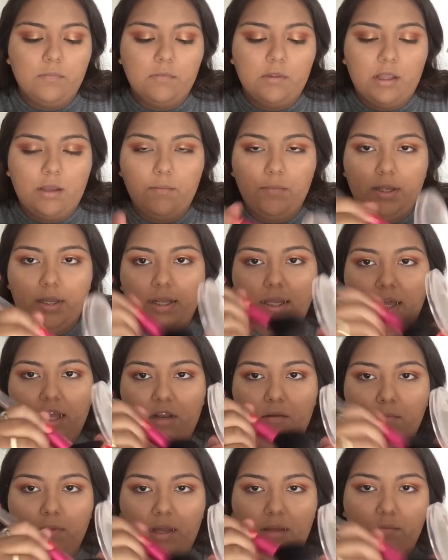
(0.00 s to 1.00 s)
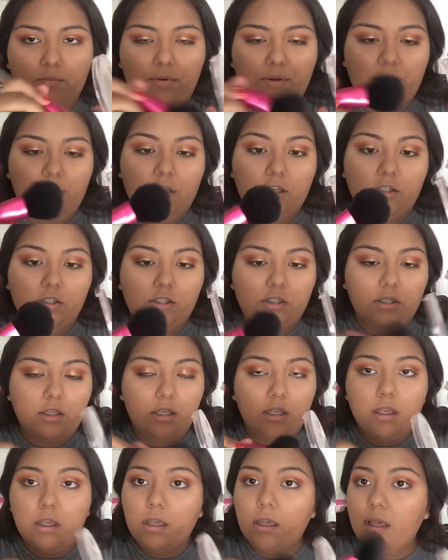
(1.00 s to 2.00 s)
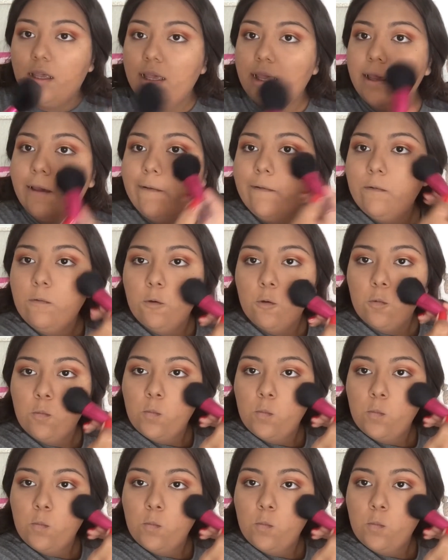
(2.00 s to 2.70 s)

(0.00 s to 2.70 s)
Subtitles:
I'm gonna get my brush and